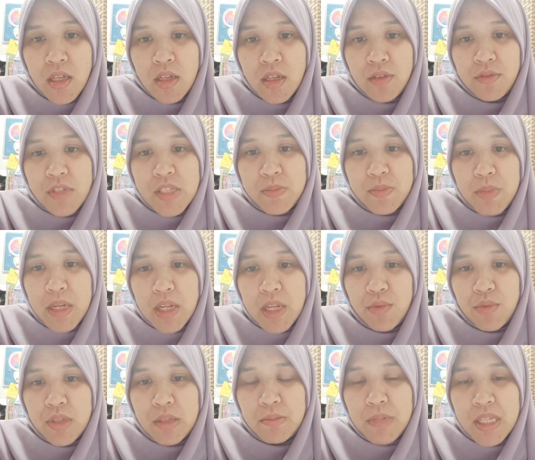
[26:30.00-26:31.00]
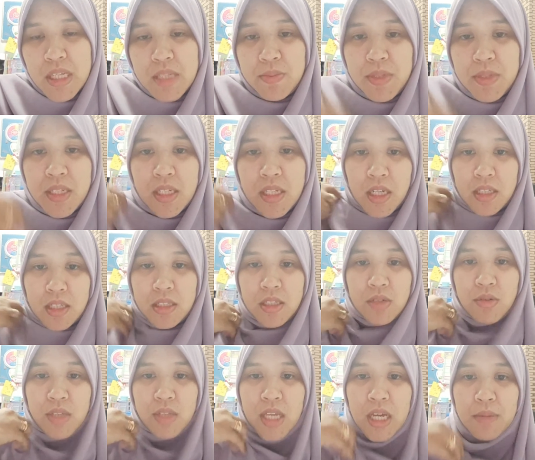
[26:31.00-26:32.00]
For spelling, will the marks be
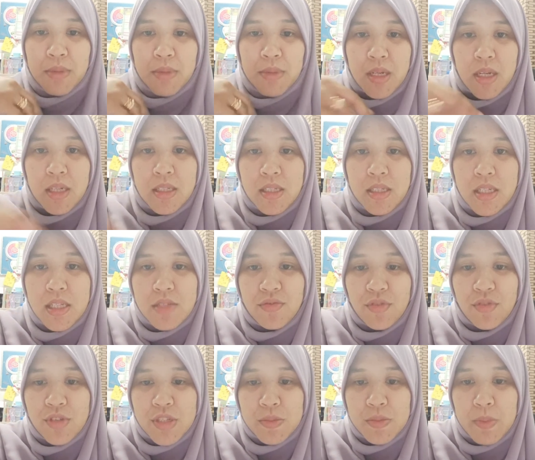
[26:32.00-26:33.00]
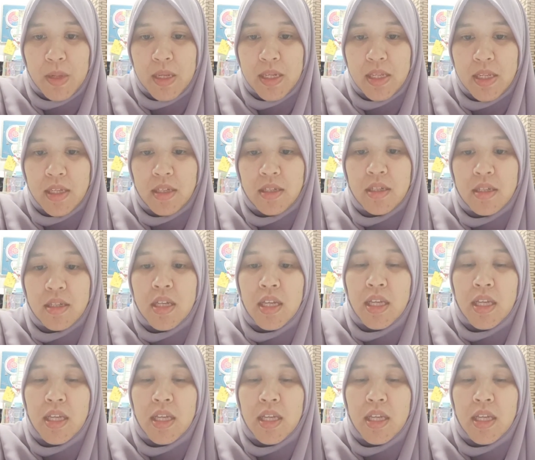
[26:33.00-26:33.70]
deducted? Okay, Amira Hanis, for spelling,